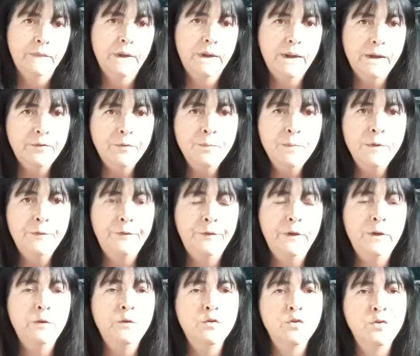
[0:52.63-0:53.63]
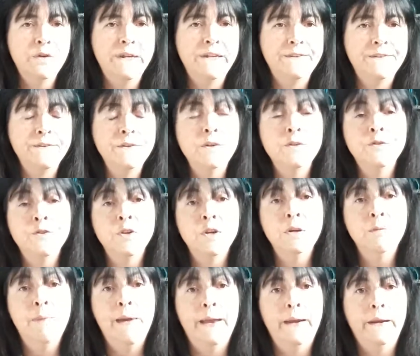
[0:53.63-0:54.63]
Give them a few treats. Not
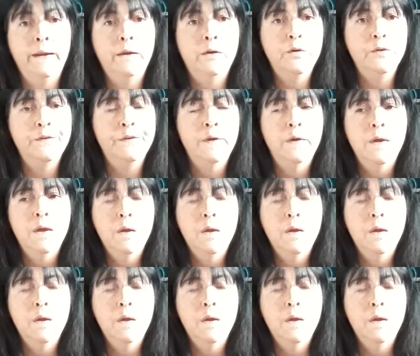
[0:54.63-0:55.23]
too many, because,